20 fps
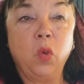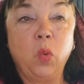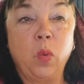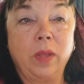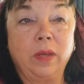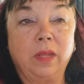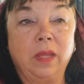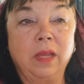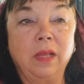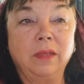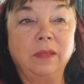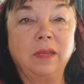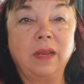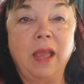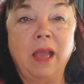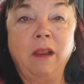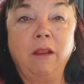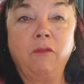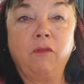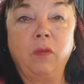who had killed an
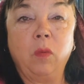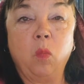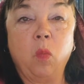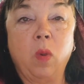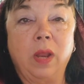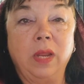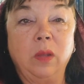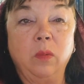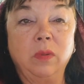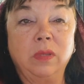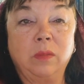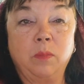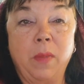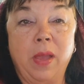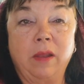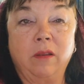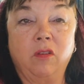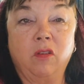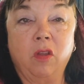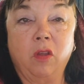elephant while he was
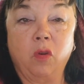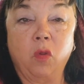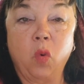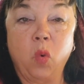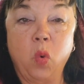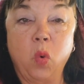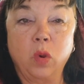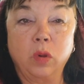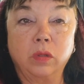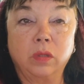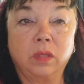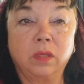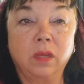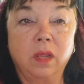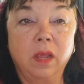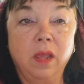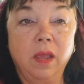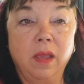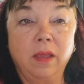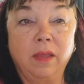mounted on a horse,
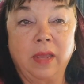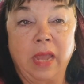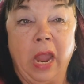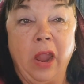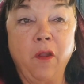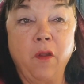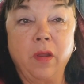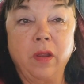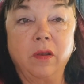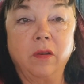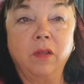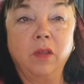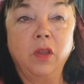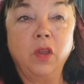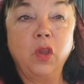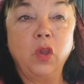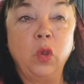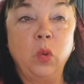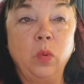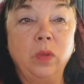Karen,
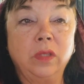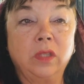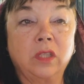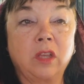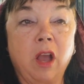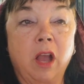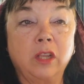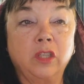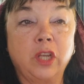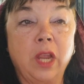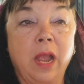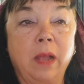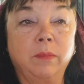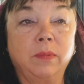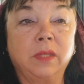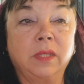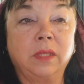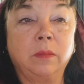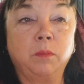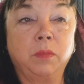who was
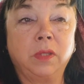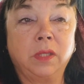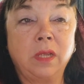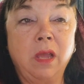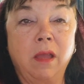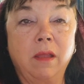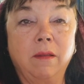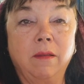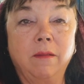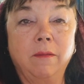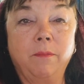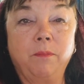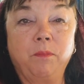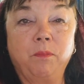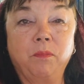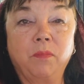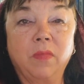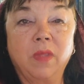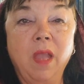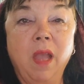Goshap's son,
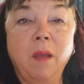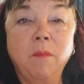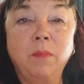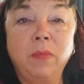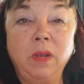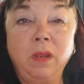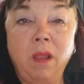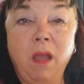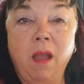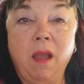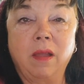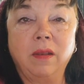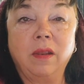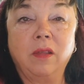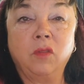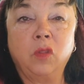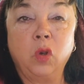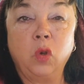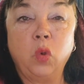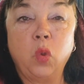Malad,
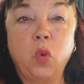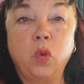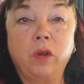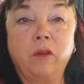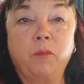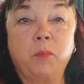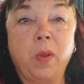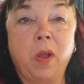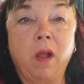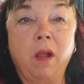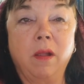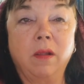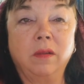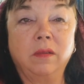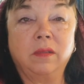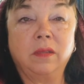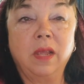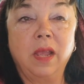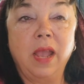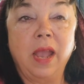the lord of
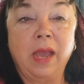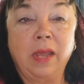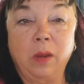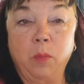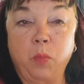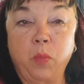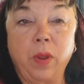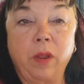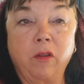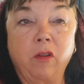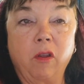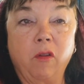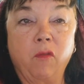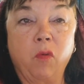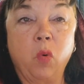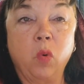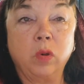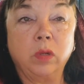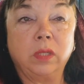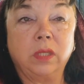Pars, and a breaker of
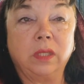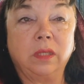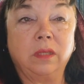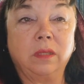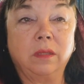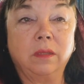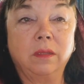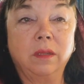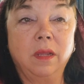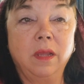horses,